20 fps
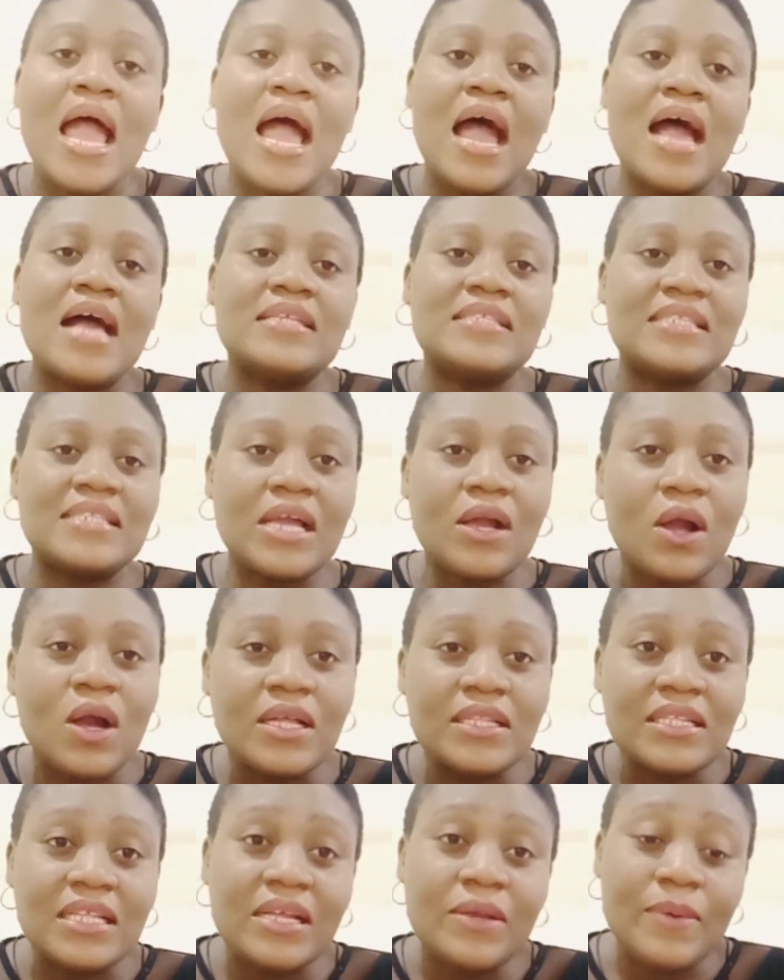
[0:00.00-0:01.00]

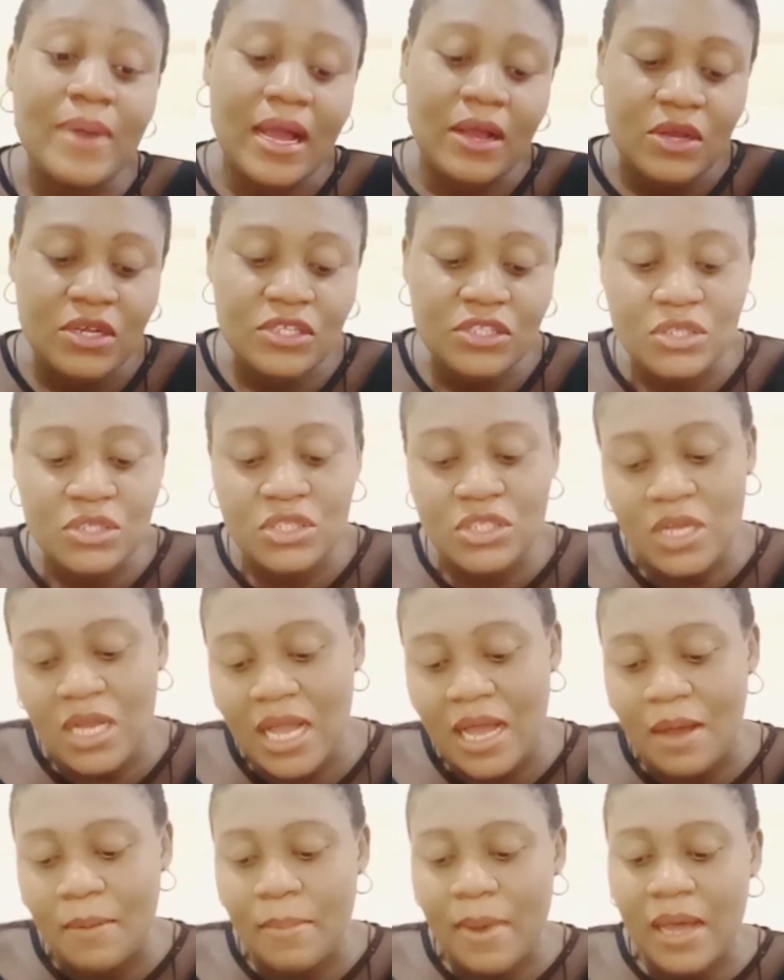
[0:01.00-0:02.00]
Secondly, we are going to talk
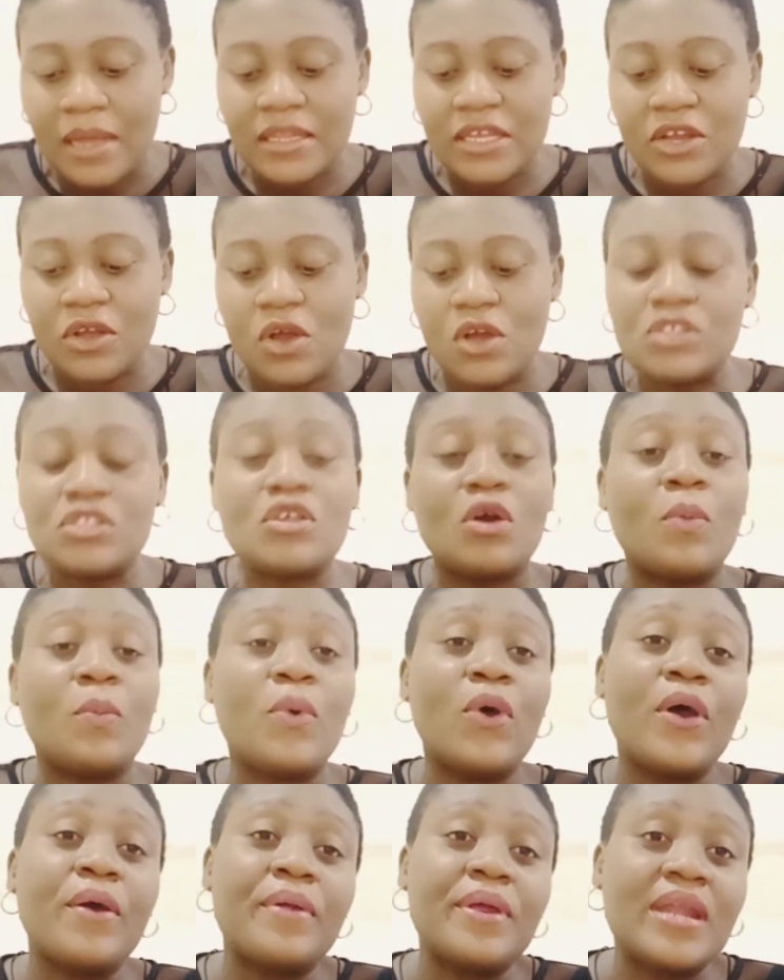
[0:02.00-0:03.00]
about the cost
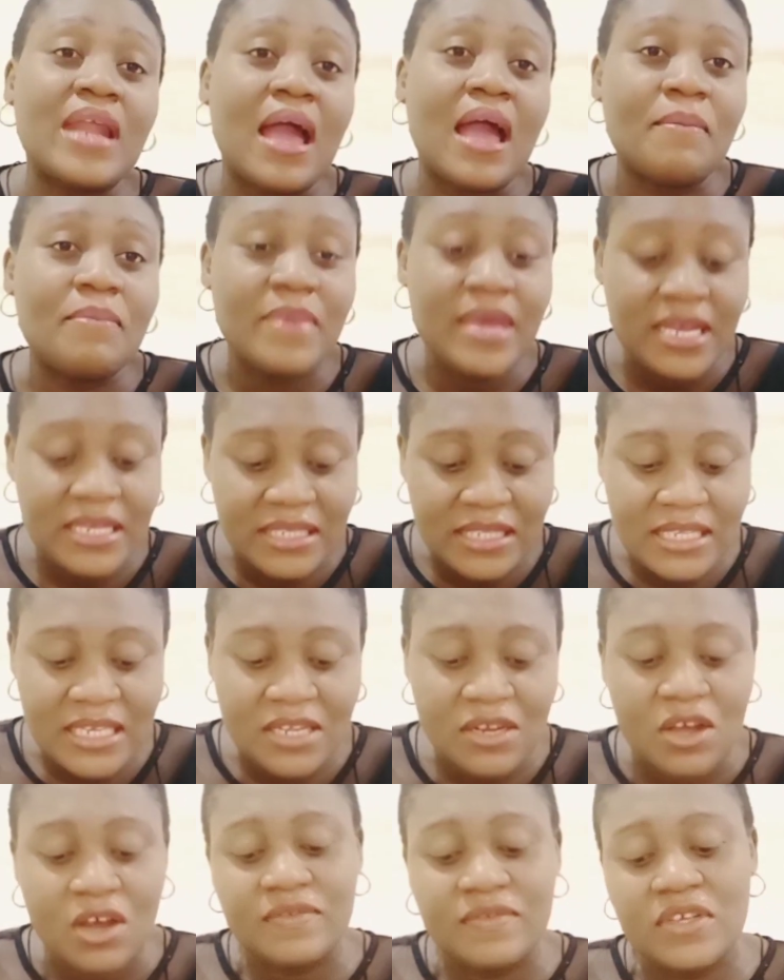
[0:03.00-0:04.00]
of pouring and
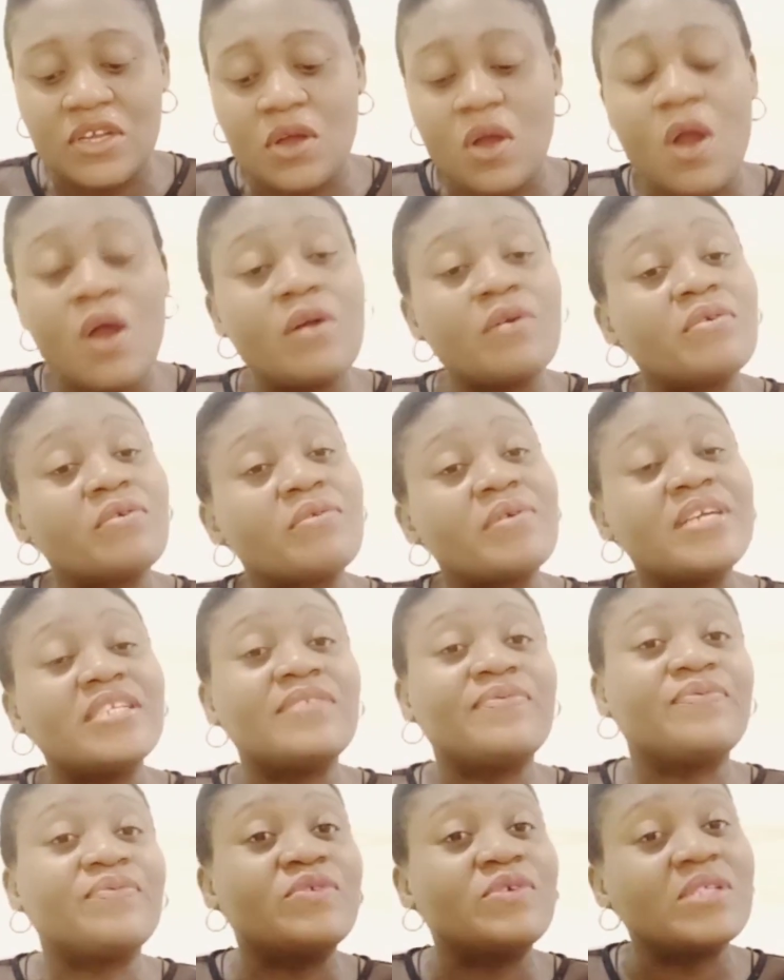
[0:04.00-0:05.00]
mixing of the
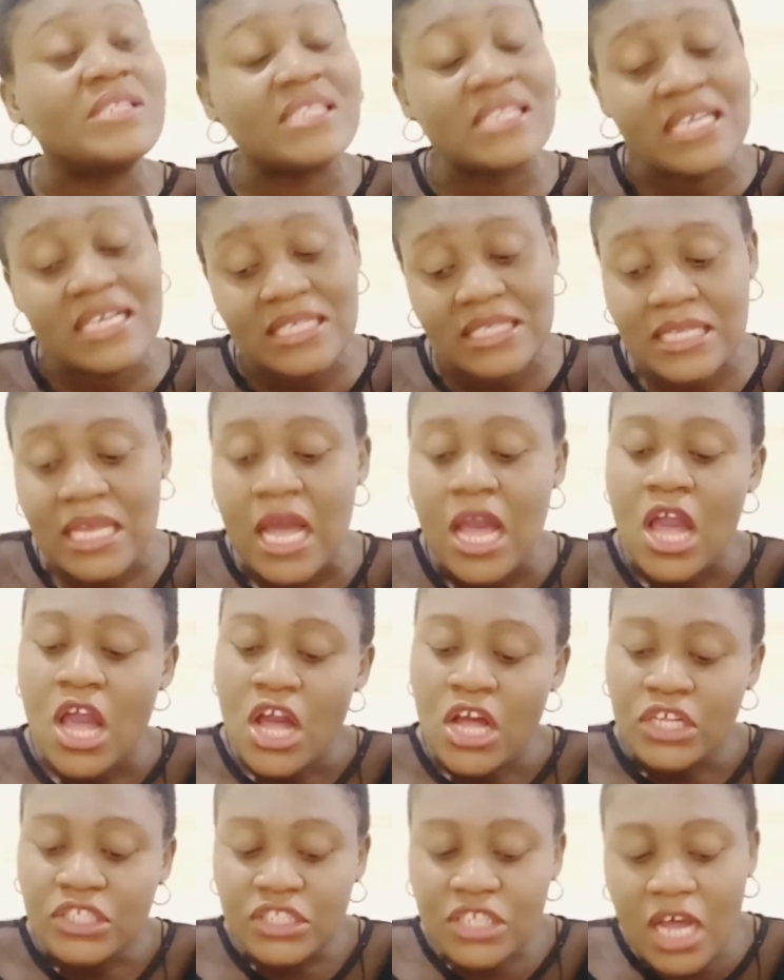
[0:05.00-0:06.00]
concrete footings.
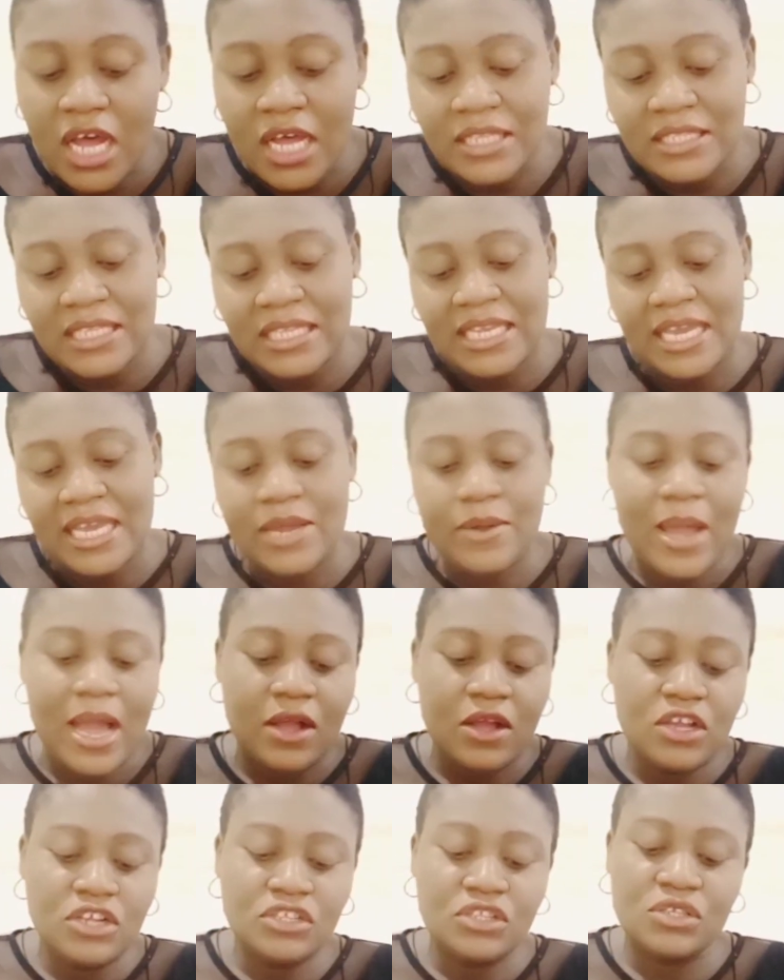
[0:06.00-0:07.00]
Thirdly, we
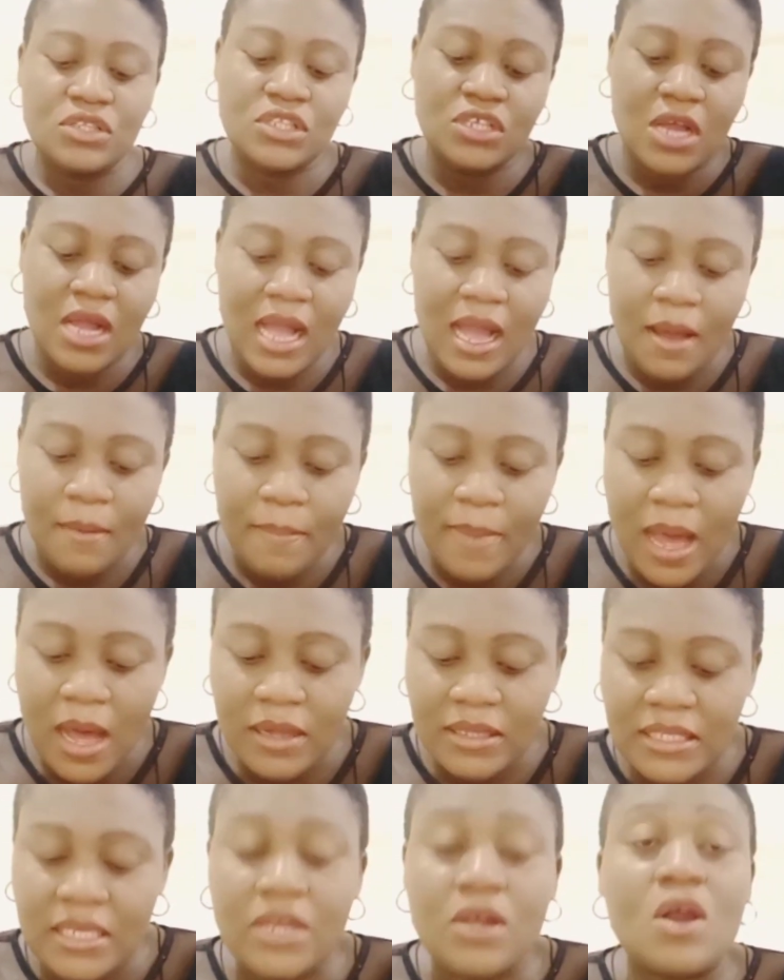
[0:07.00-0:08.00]
are going to talk
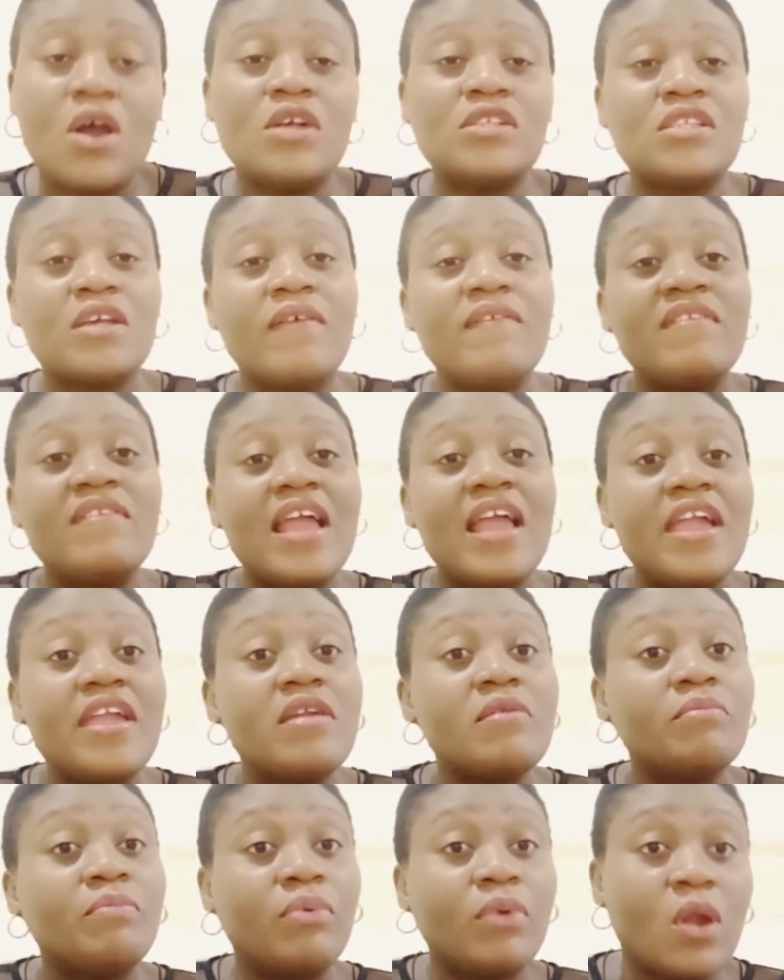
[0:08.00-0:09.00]
about the cost of
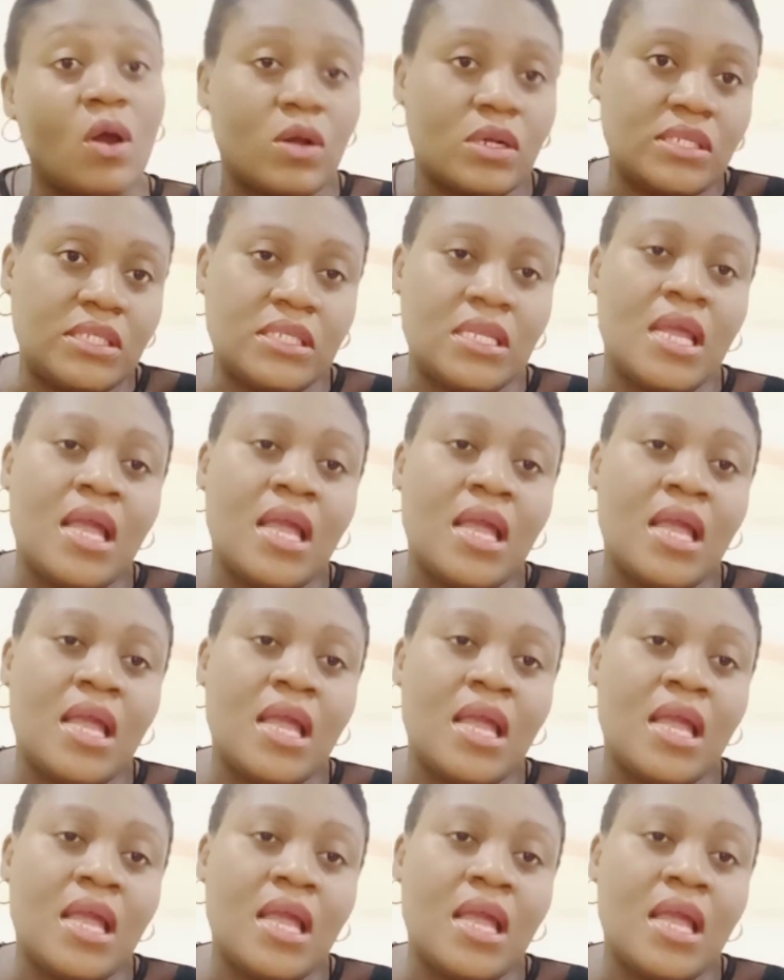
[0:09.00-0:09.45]
laying blocks.